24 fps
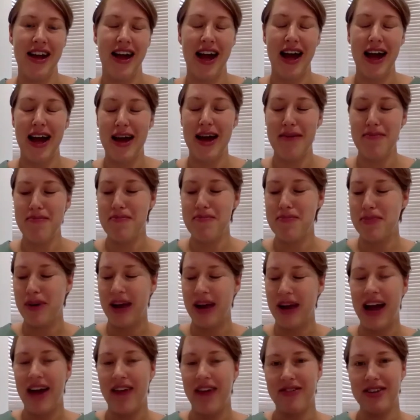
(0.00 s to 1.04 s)
but I
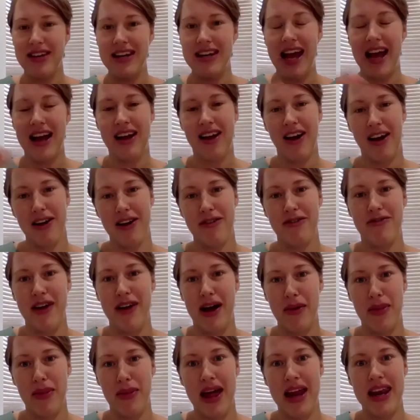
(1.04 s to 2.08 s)
haven't yet kind of
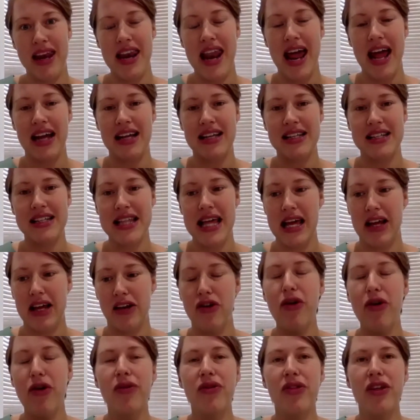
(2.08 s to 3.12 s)
found that next thing.
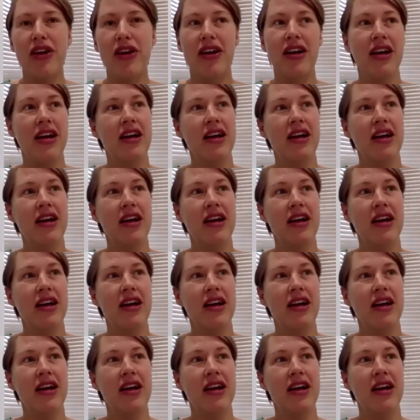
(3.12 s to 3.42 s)
Not that